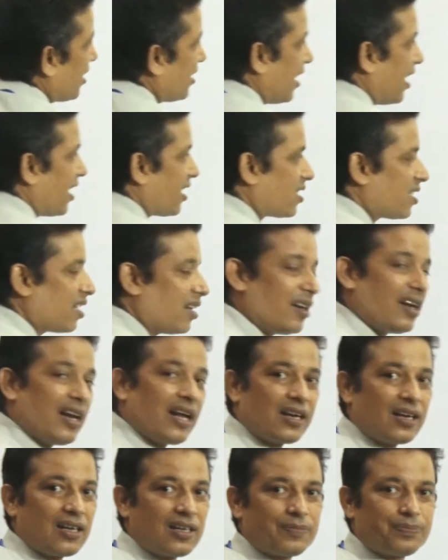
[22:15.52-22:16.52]
exterior
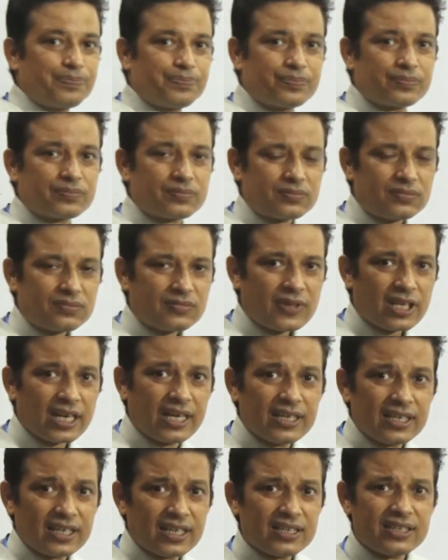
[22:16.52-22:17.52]
angle.
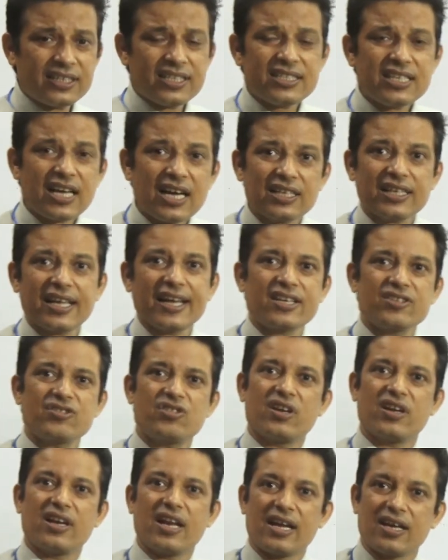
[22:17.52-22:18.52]
These are the
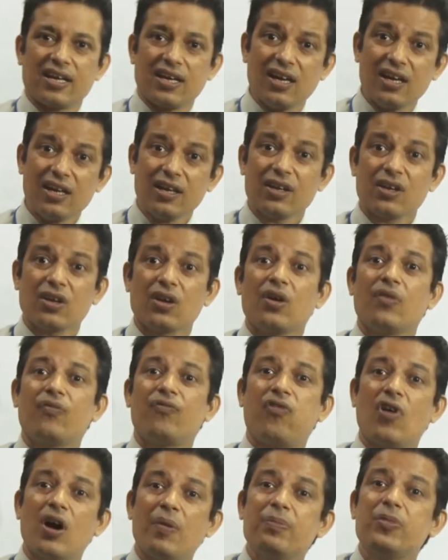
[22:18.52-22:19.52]
exterior angle
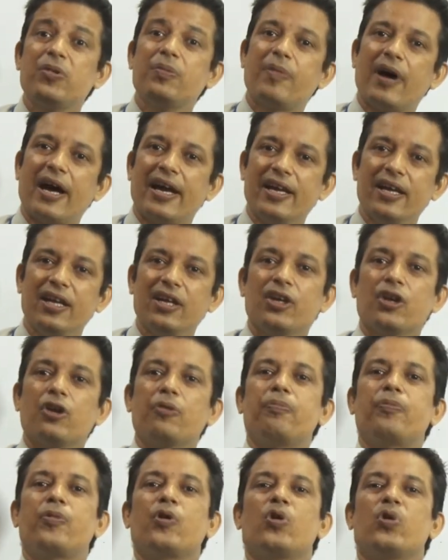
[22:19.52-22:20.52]
formed by
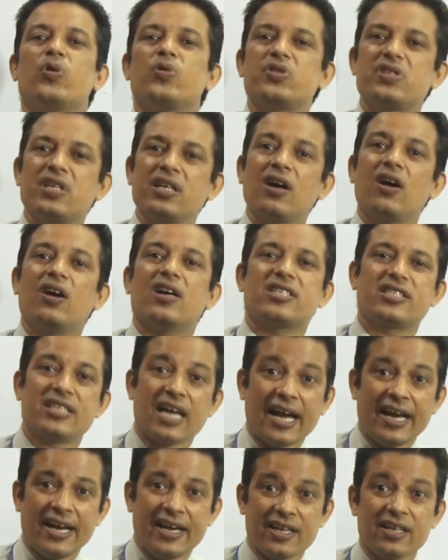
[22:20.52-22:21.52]
producing a
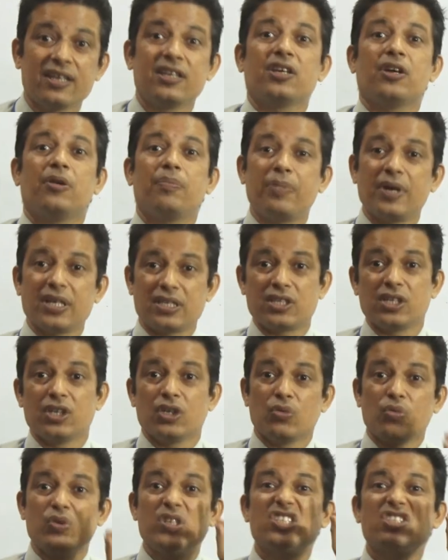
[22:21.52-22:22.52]
side, but
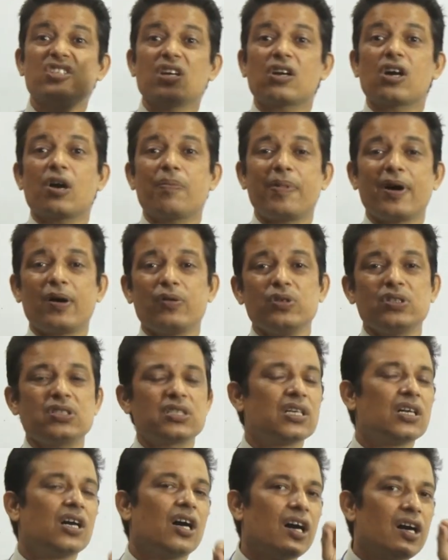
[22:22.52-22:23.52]
we talk about
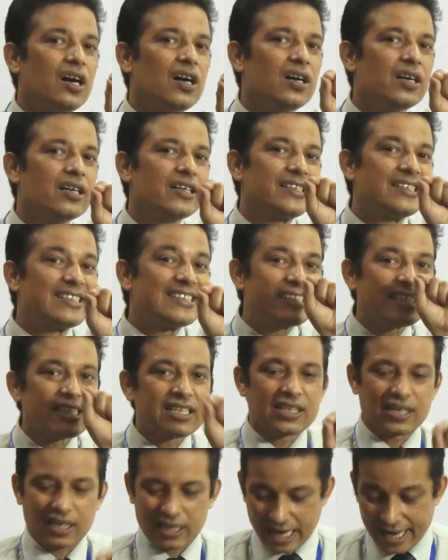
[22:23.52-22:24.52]
a single